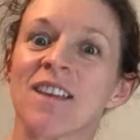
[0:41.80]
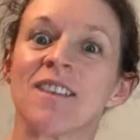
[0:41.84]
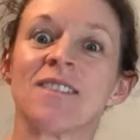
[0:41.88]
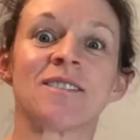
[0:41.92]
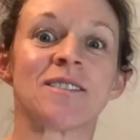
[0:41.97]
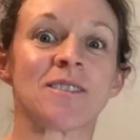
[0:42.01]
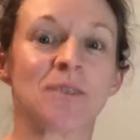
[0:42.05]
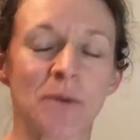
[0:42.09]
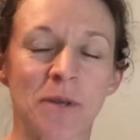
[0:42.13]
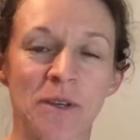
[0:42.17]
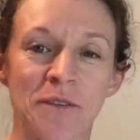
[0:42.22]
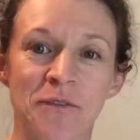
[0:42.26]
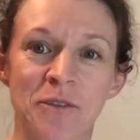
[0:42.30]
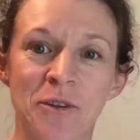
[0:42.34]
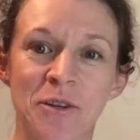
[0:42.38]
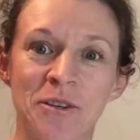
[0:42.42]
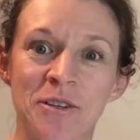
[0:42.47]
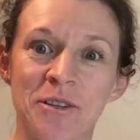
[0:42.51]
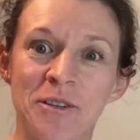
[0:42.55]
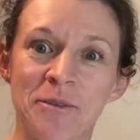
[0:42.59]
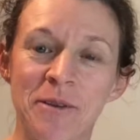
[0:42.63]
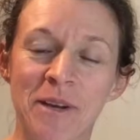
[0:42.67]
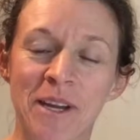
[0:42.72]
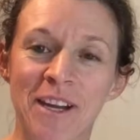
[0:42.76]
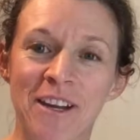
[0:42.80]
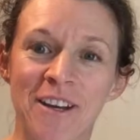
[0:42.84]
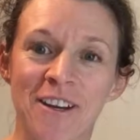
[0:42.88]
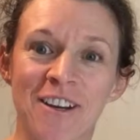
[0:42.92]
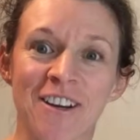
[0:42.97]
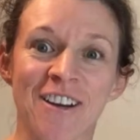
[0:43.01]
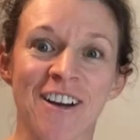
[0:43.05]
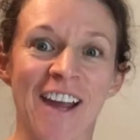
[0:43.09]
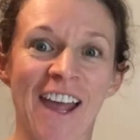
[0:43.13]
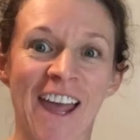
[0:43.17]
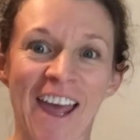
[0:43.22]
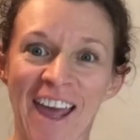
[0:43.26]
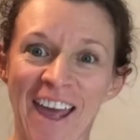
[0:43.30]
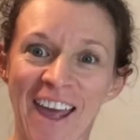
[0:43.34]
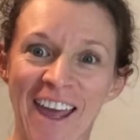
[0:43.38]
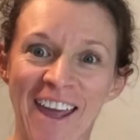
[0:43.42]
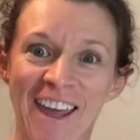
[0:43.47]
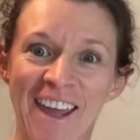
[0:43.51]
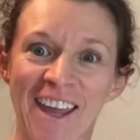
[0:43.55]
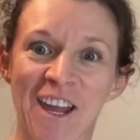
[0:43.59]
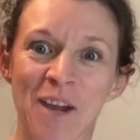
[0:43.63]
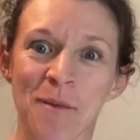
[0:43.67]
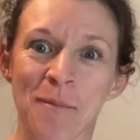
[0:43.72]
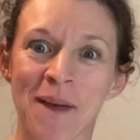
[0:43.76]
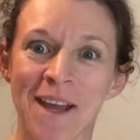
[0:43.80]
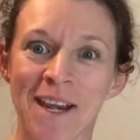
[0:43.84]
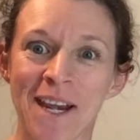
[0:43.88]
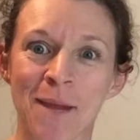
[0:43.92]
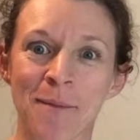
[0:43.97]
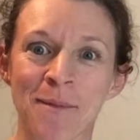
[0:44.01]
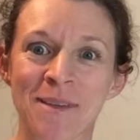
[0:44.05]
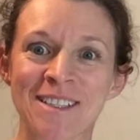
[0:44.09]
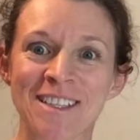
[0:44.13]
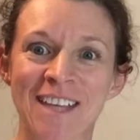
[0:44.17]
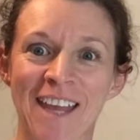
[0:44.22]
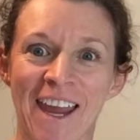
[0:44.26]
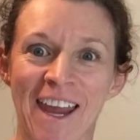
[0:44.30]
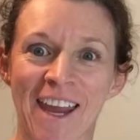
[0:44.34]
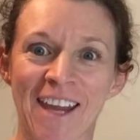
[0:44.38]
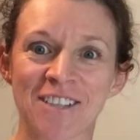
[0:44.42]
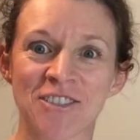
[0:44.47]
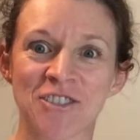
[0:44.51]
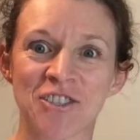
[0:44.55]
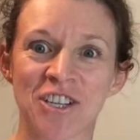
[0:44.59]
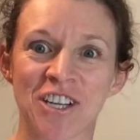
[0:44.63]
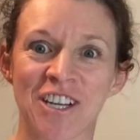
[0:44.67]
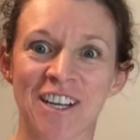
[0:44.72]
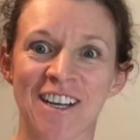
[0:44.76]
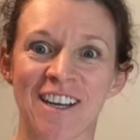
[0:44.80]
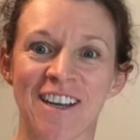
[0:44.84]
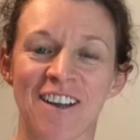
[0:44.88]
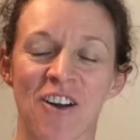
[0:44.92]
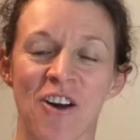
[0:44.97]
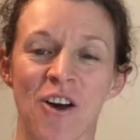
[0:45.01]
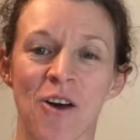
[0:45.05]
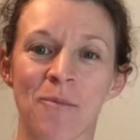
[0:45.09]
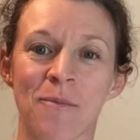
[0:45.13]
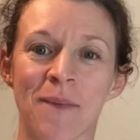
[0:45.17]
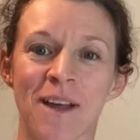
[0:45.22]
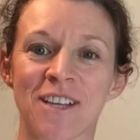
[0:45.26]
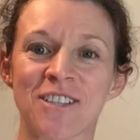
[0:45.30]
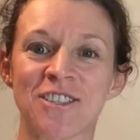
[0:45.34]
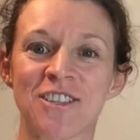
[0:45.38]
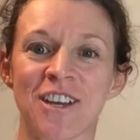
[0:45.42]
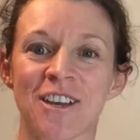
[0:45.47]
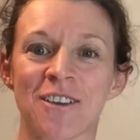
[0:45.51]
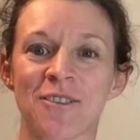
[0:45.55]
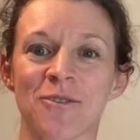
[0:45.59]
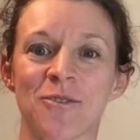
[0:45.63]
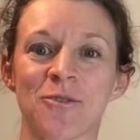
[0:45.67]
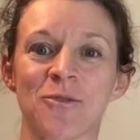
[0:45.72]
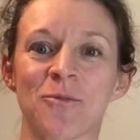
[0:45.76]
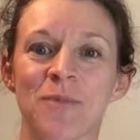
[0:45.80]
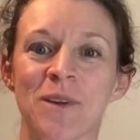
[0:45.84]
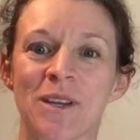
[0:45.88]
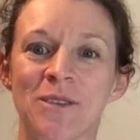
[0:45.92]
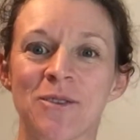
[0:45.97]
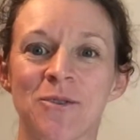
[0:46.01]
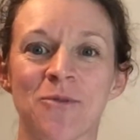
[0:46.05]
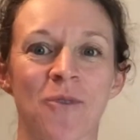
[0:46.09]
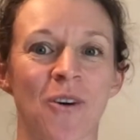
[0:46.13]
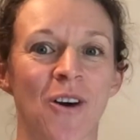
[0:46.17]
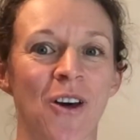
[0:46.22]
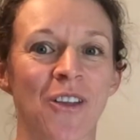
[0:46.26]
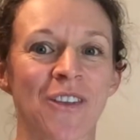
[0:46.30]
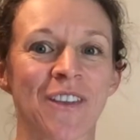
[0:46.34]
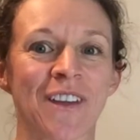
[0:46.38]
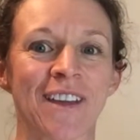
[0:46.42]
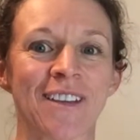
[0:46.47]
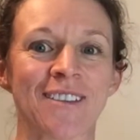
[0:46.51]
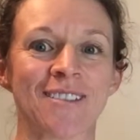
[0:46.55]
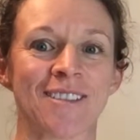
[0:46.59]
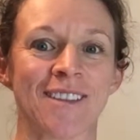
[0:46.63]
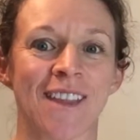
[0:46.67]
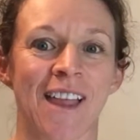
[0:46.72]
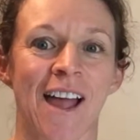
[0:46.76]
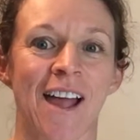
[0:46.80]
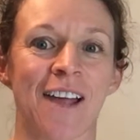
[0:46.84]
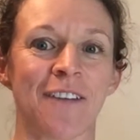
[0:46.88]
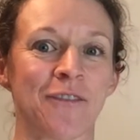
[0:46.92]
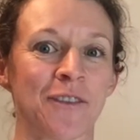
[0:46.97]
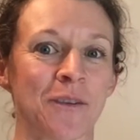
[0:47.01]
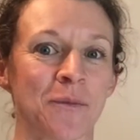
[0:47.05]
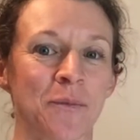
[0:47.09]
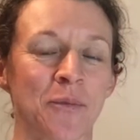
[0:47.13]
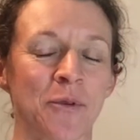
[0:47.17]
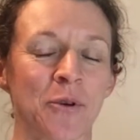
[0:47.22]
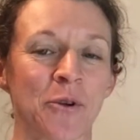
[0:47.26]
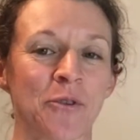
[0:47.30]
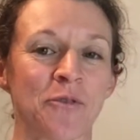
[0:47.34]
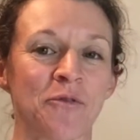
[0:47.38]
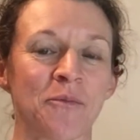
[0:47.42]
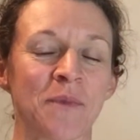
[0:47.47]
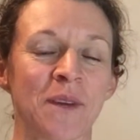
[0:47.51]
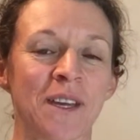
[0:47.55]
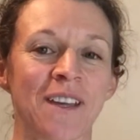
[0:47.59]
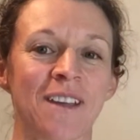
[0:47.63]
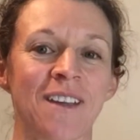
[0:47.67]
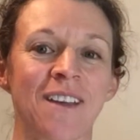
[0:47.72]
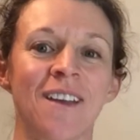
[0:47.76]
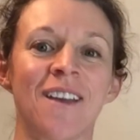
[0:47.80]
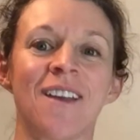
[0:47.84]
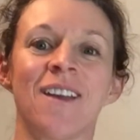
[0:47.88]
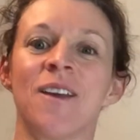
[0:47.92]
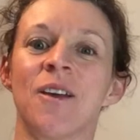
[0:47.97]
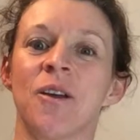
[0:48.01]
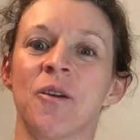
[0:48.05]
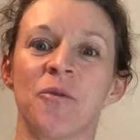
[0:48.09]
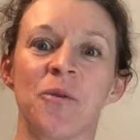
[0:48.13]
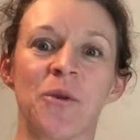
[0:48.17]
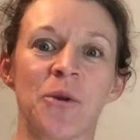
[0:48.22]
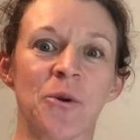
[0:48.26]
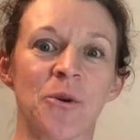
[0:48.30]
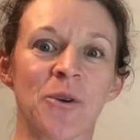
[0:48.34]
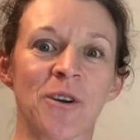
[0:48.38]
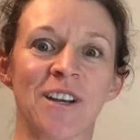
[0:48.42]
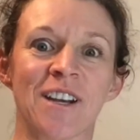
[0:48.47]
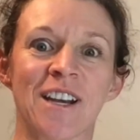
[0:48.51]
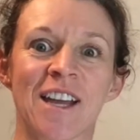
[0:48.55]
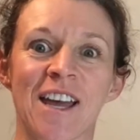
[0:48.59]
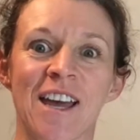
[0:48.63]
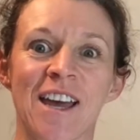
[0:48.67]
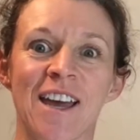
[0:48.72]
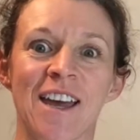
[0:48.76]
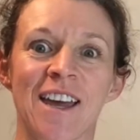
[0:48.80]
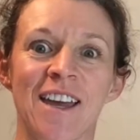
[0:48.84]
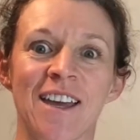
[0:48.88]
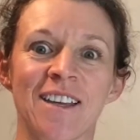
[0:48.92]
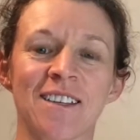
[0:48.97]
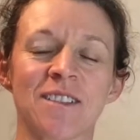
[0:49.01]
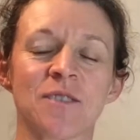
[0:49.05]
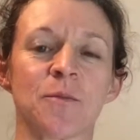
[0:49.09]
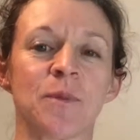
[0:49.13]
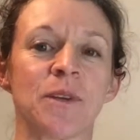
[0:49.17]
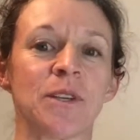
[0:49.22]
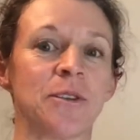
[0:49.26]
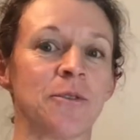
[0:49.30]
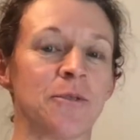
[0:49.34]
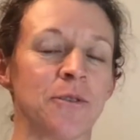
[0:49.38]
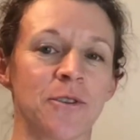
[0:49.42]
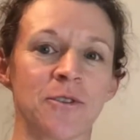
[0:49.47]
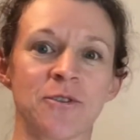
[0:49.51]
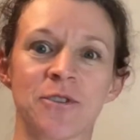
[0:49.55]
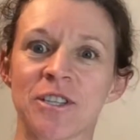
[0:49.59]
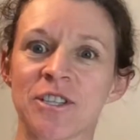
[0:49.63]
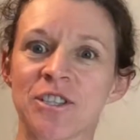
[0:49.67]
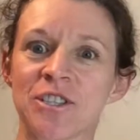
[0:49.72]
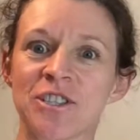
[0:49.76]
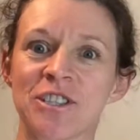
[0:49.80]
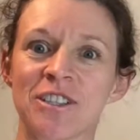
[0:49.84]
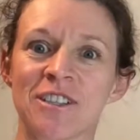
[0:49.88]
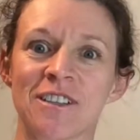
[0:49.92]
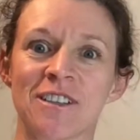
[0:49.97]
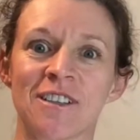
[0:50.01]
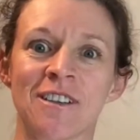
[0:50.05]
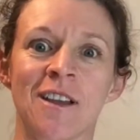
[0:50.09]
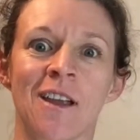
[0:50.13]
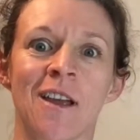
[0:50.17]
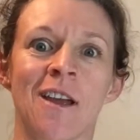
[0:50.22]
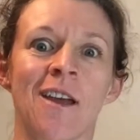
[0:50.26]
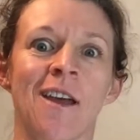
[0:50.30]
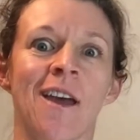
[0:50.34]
So if you're new here, hey, my name is Angie. On my channel, we do all things life improvement. We organize, we do nutrition.